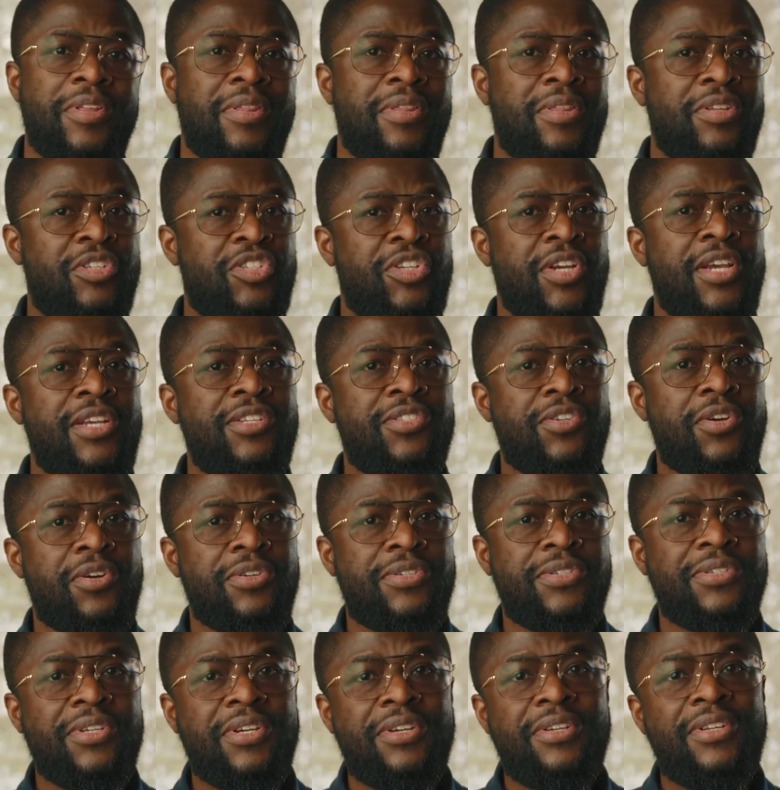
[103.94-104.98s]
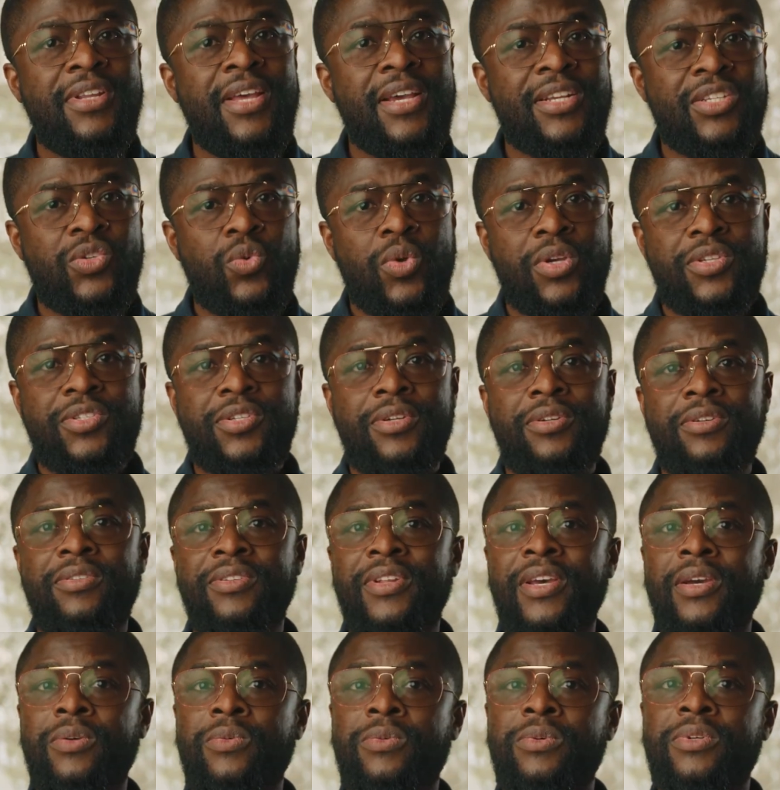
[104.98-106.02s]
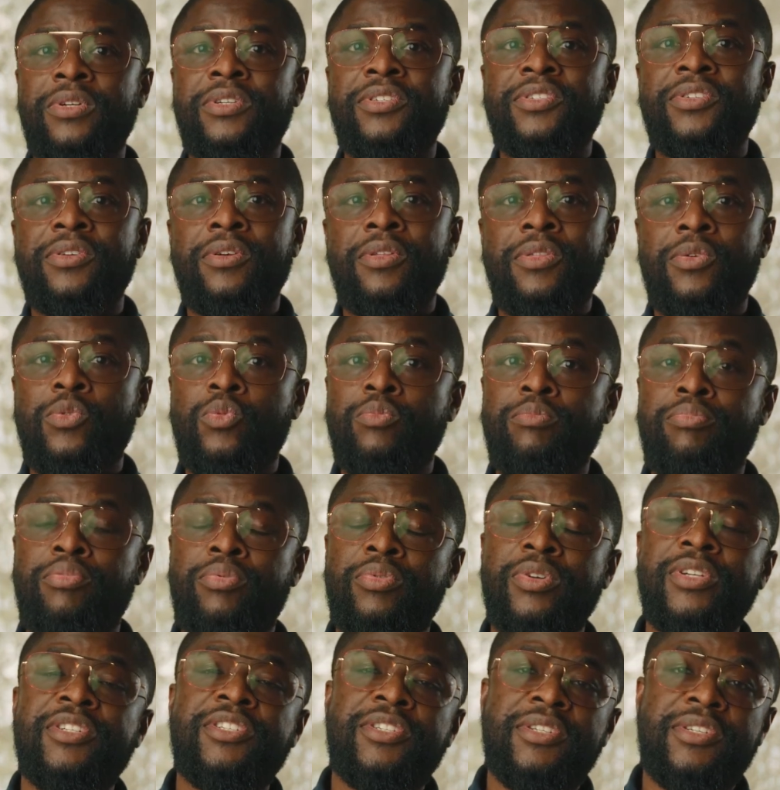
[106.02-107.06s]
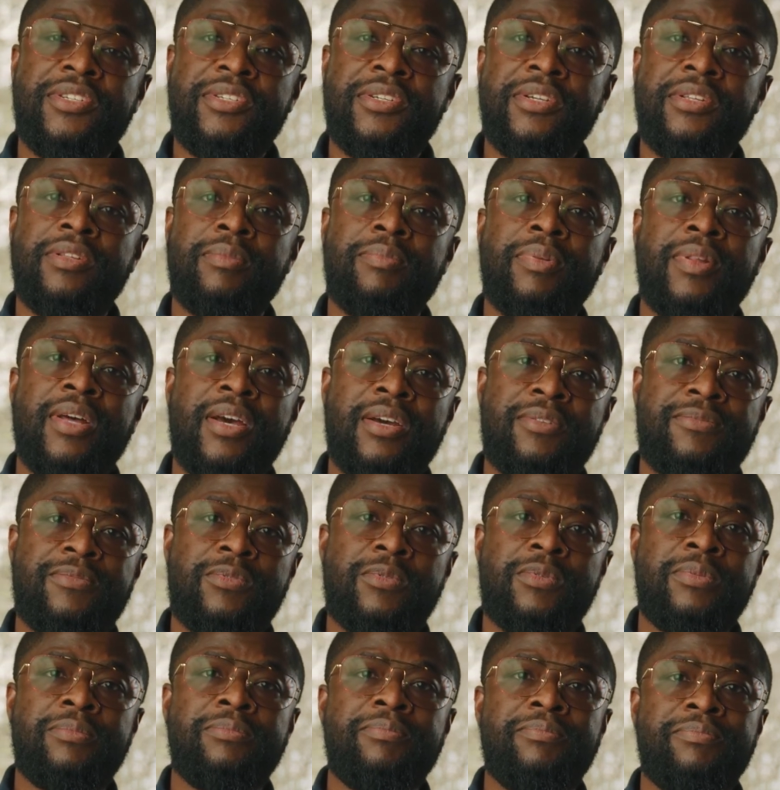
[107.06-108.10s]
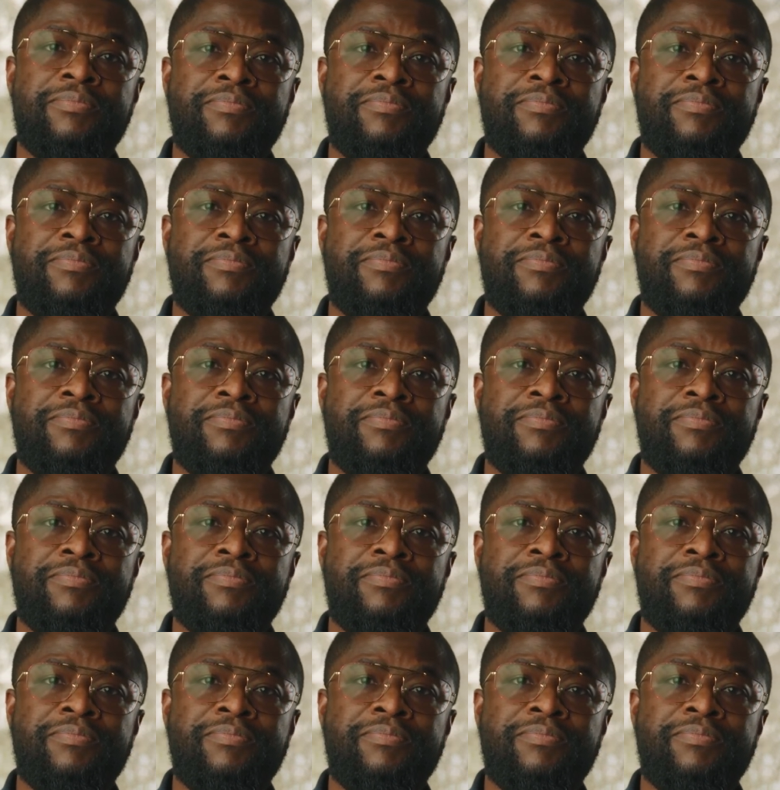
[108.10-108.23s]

The chains also connect to external networks through bridges in the platform.